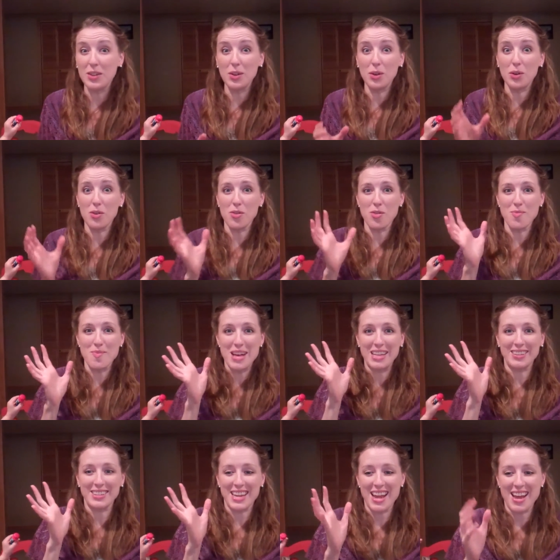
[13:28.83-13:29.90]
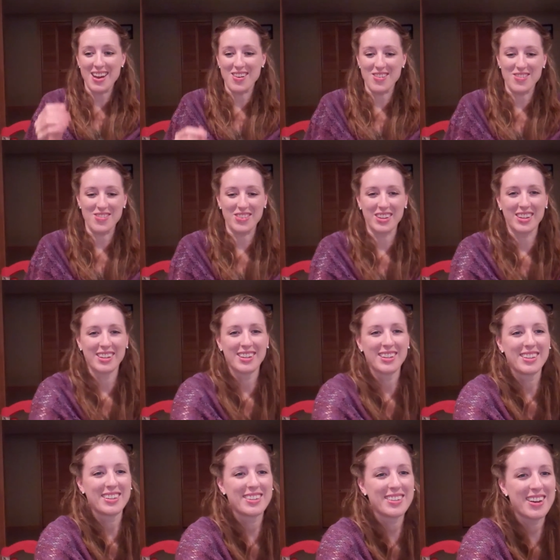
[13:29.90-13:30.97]
Oh, meltdown!
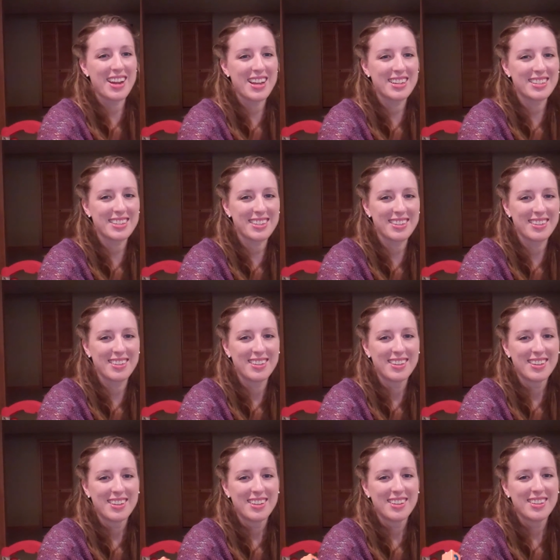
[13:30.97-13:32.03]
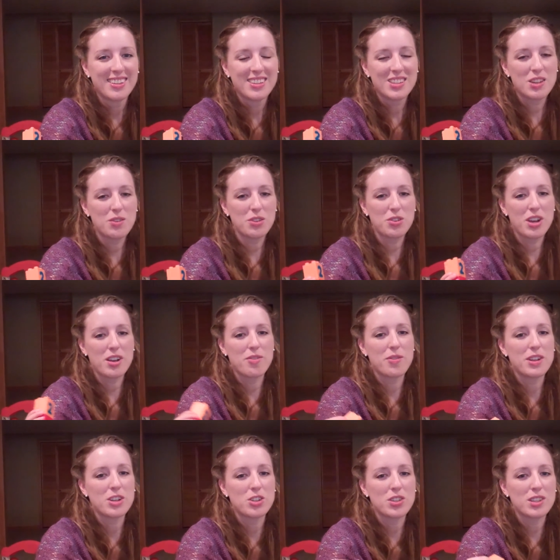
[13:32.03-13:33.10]
Great. So I'm going to
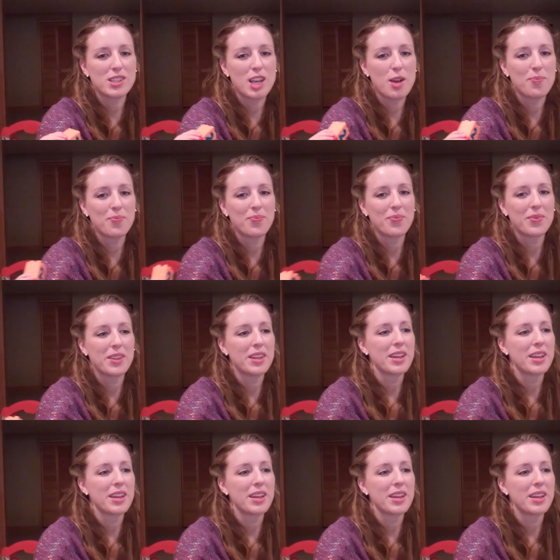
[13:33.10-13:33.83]
try to finish this up.